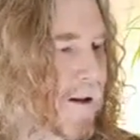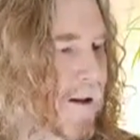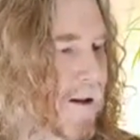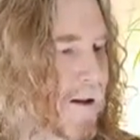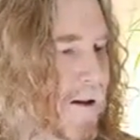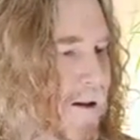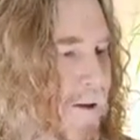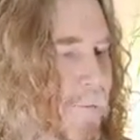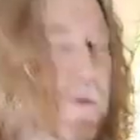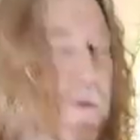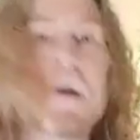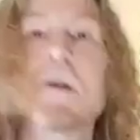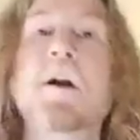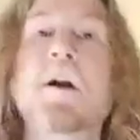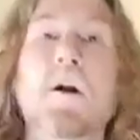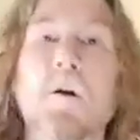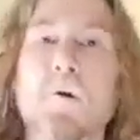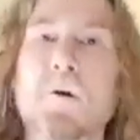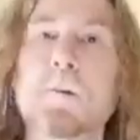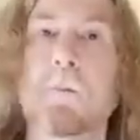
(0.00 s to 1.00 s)
So, you
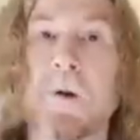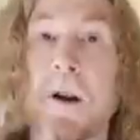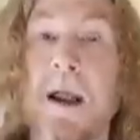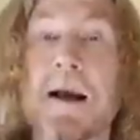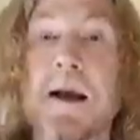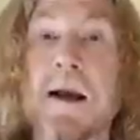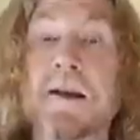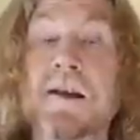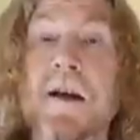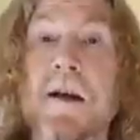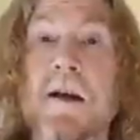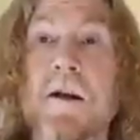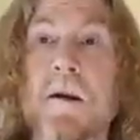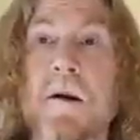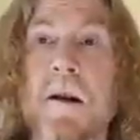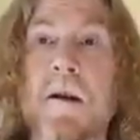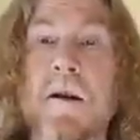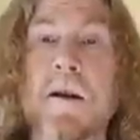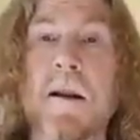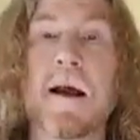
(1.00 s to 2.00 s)
know, but like I said in
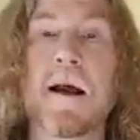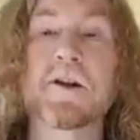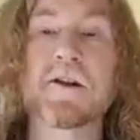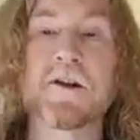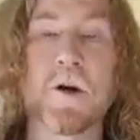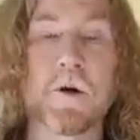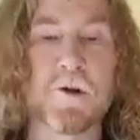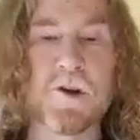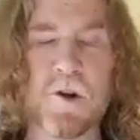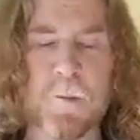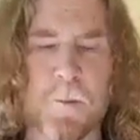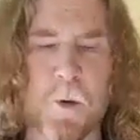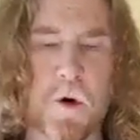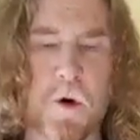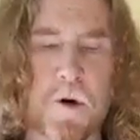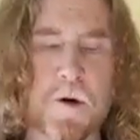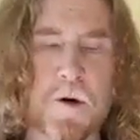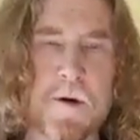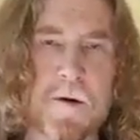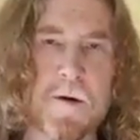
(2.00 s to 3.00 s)
the last show, support
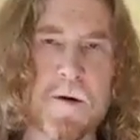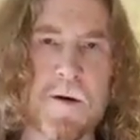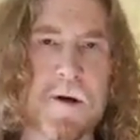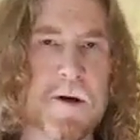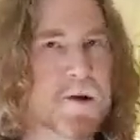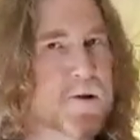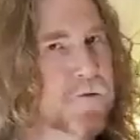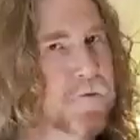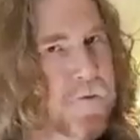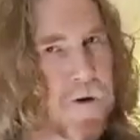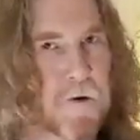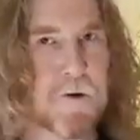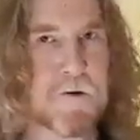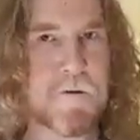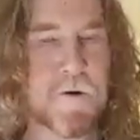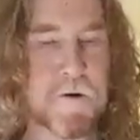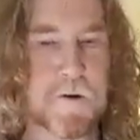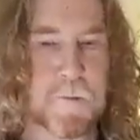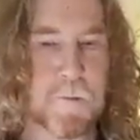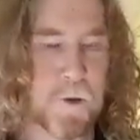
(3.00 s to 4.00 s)
is very,
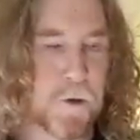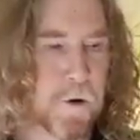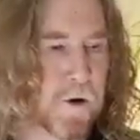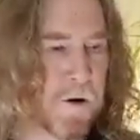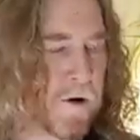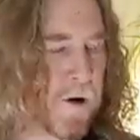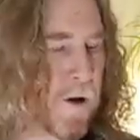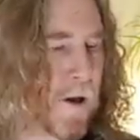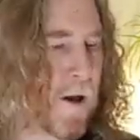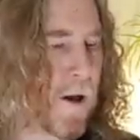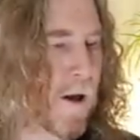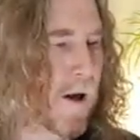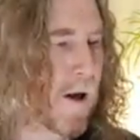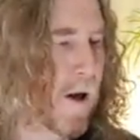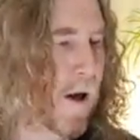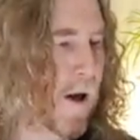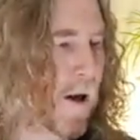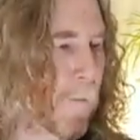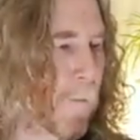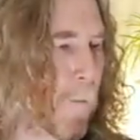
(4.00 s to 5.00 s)
very important.
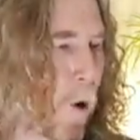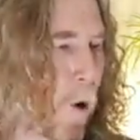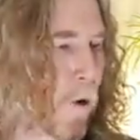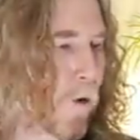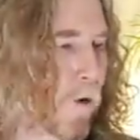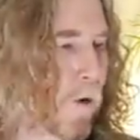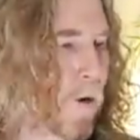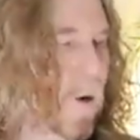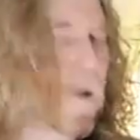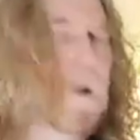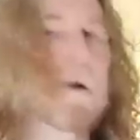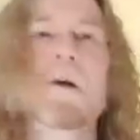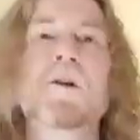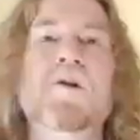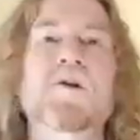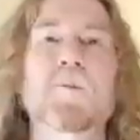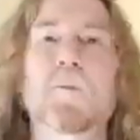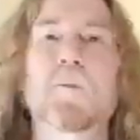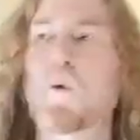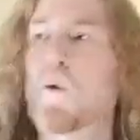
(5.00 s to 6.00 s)
Moral
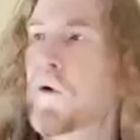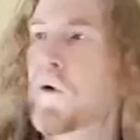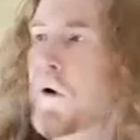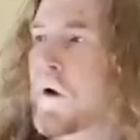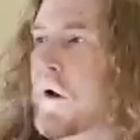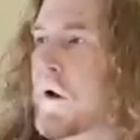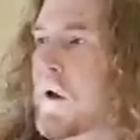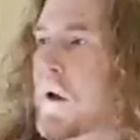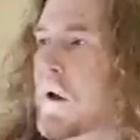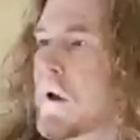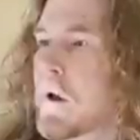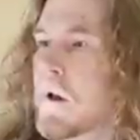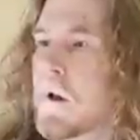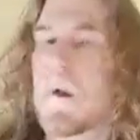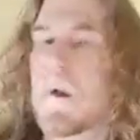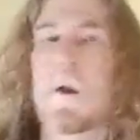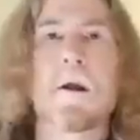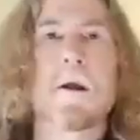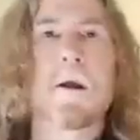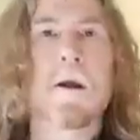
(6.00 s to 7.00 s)
support
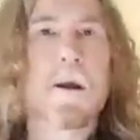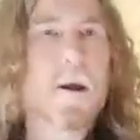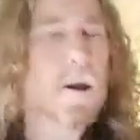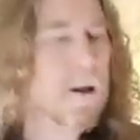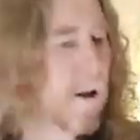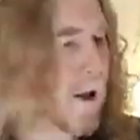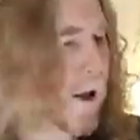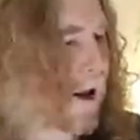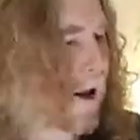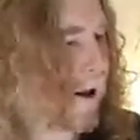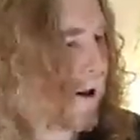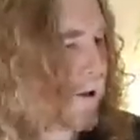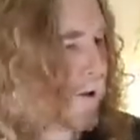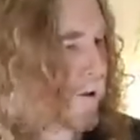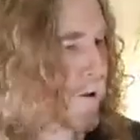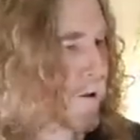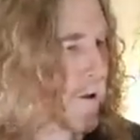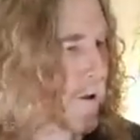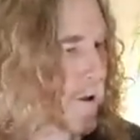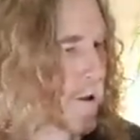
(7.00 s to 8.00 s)
and
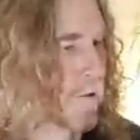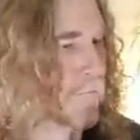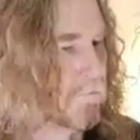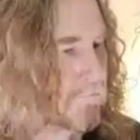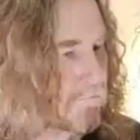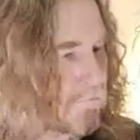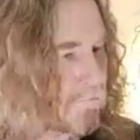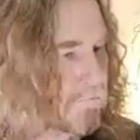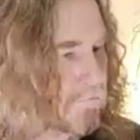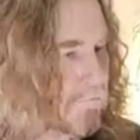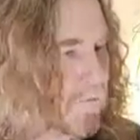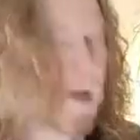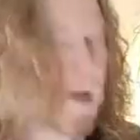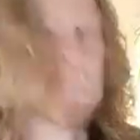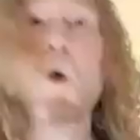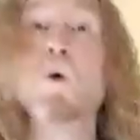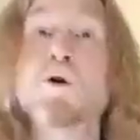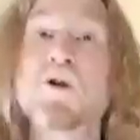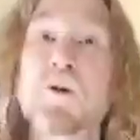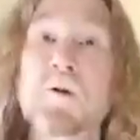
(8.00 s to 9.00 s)

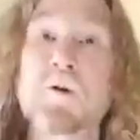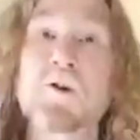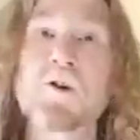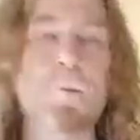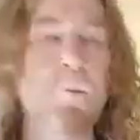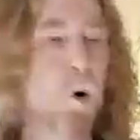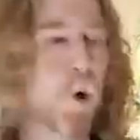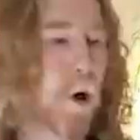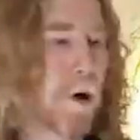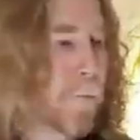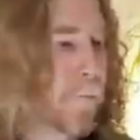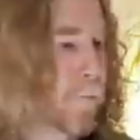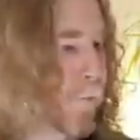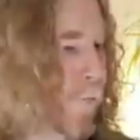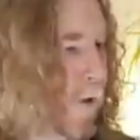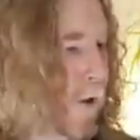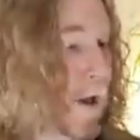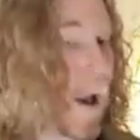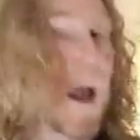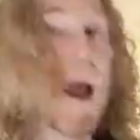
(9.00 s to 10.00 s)
emotional support
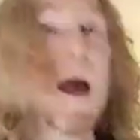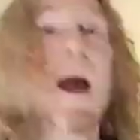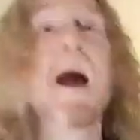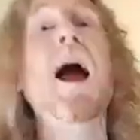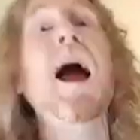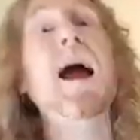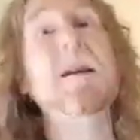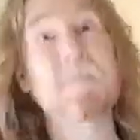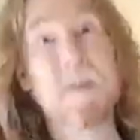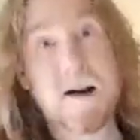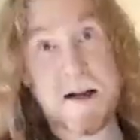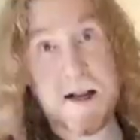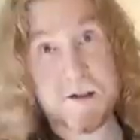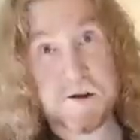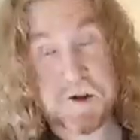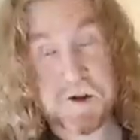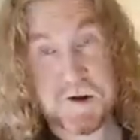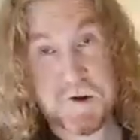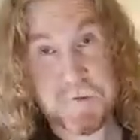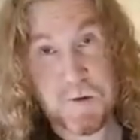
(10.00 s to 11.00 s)
and financial
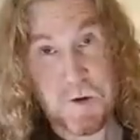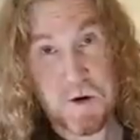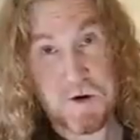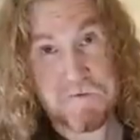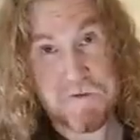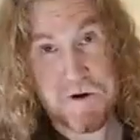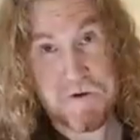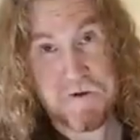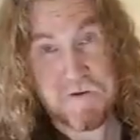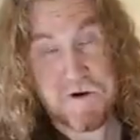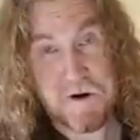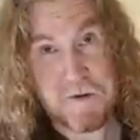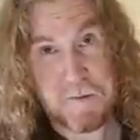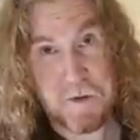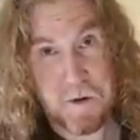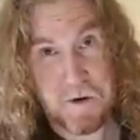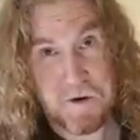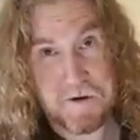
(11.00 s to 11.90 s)
support, very, very important.